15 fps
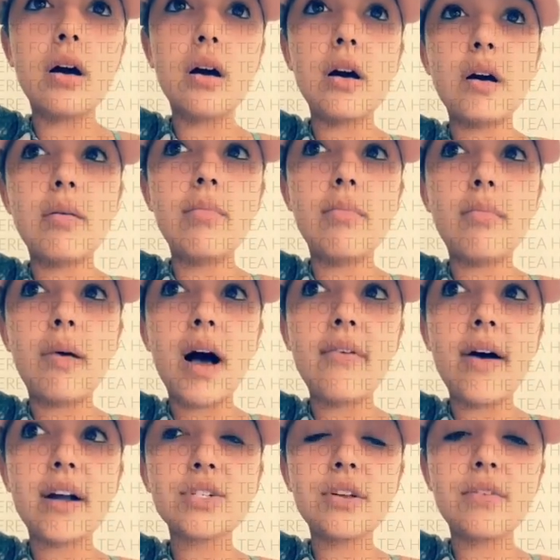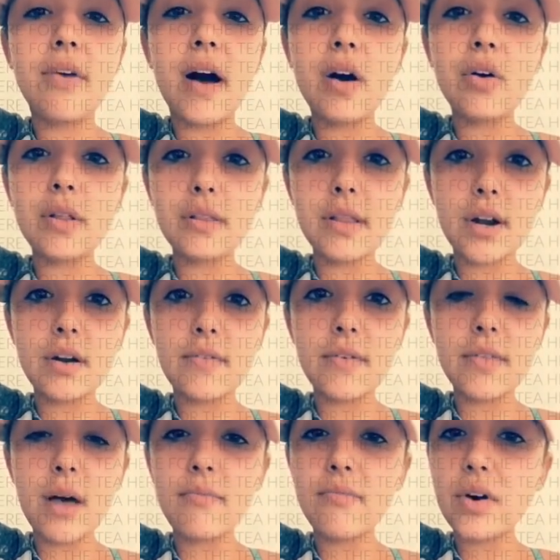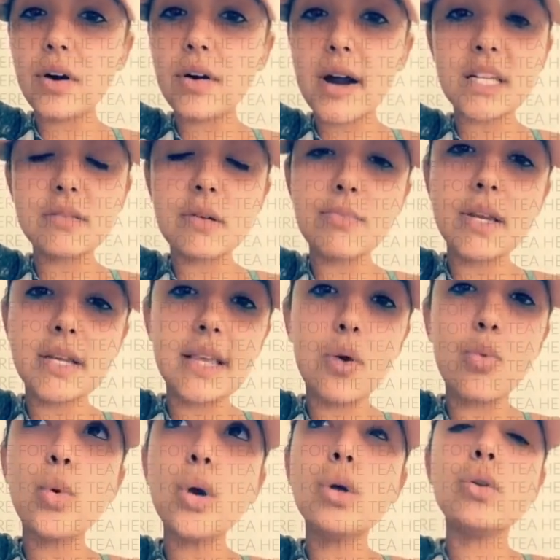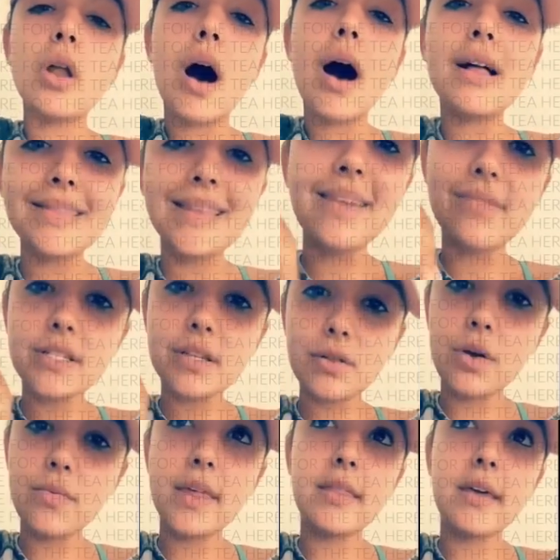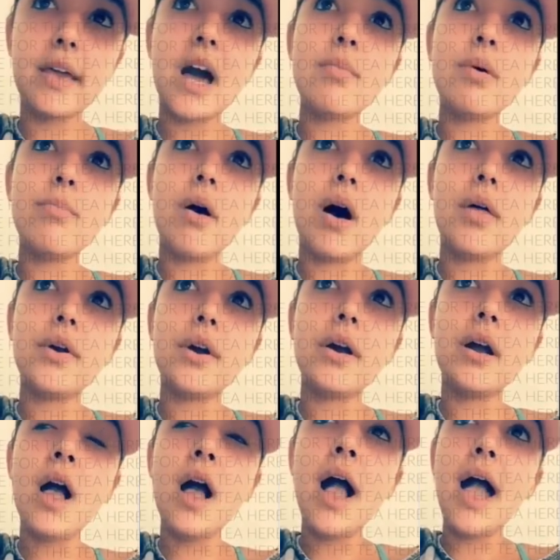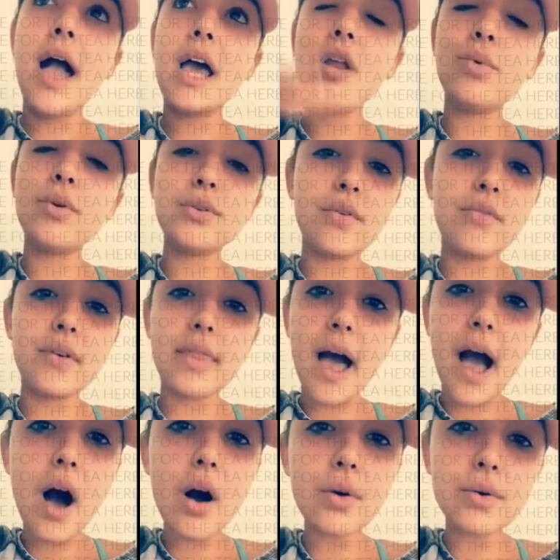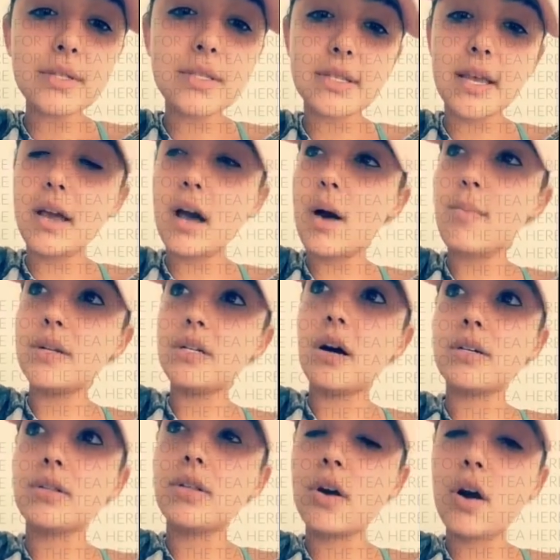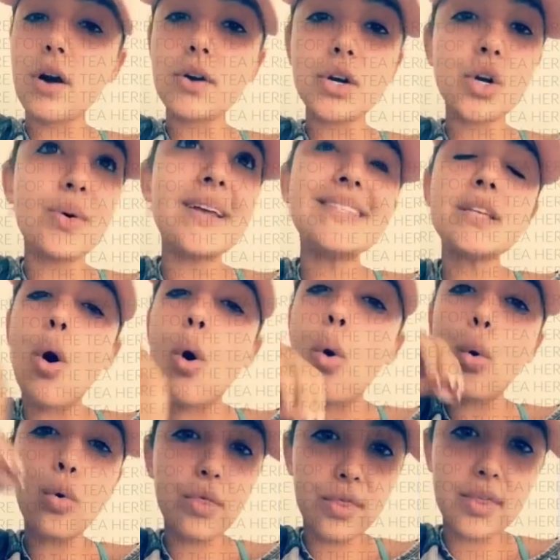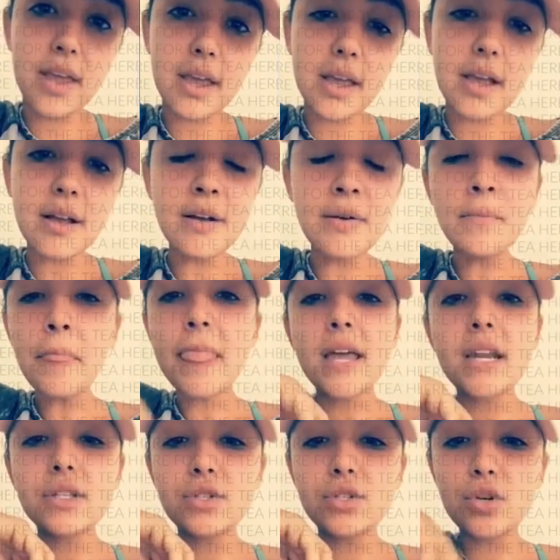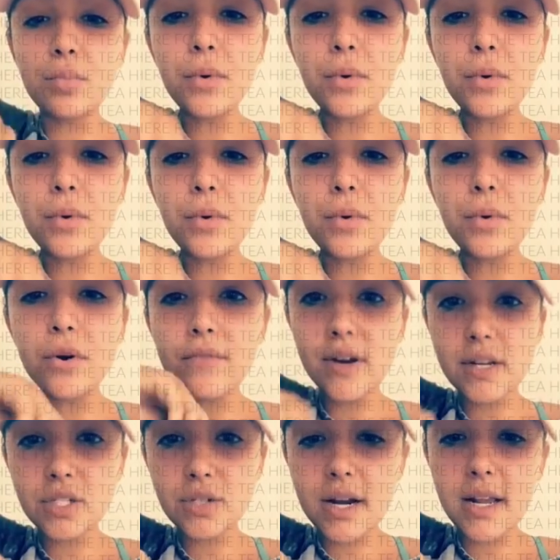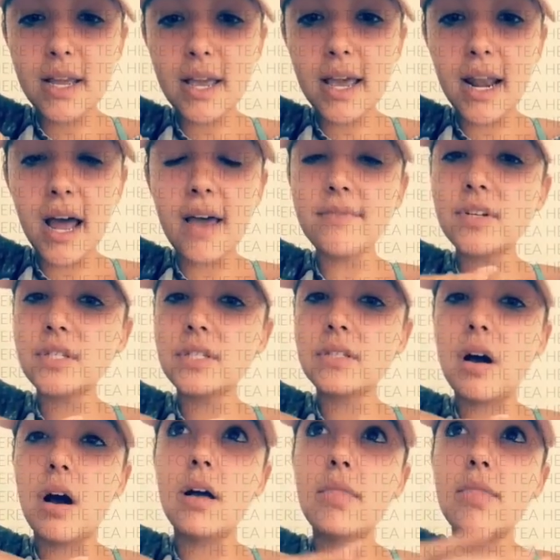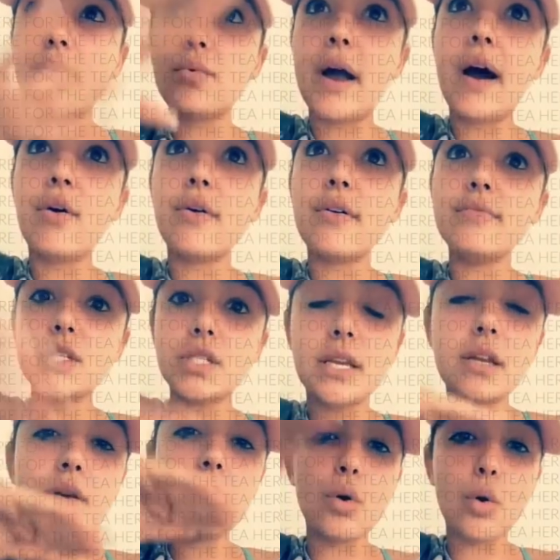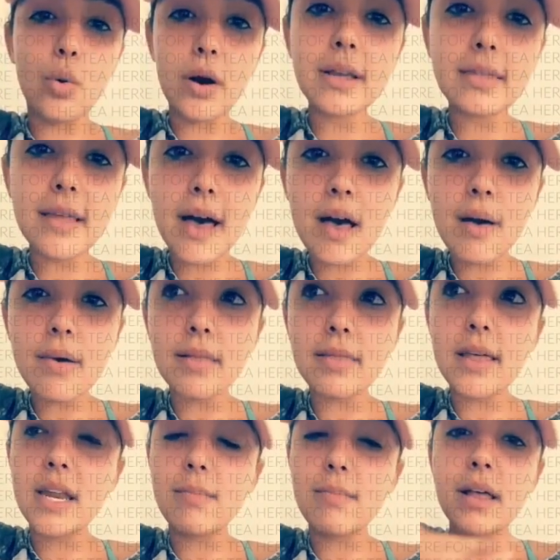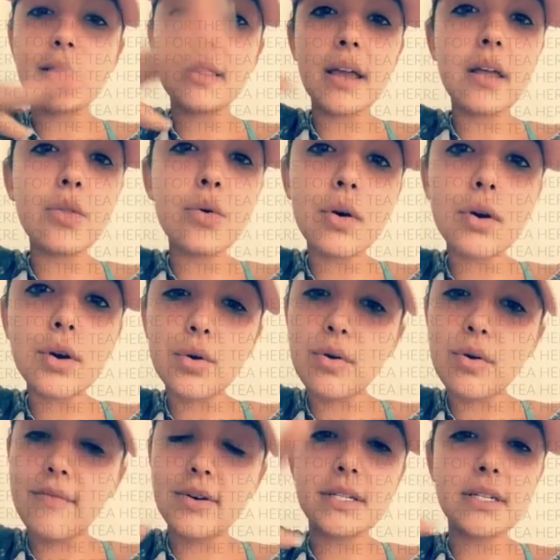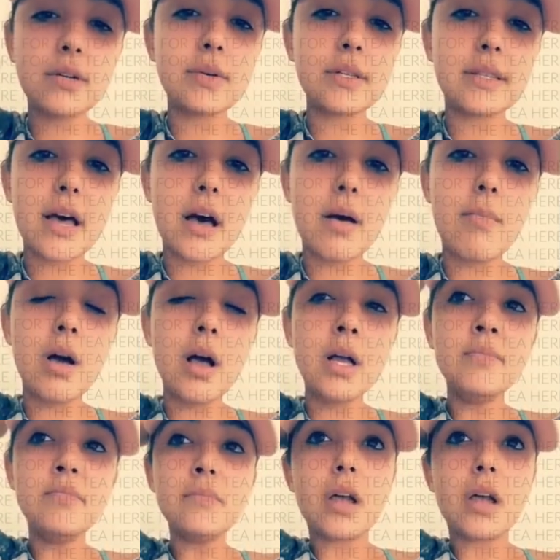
I've actually filed a letter for them for harassment because they will not leave us alone. Like, they come and bother anyone who's over at the house. They come and talk to the garden crew. It's a whole thing, and it's super frustrating, and I've just gone the route of just ignoring them and letting my landlord or whoever deal with them.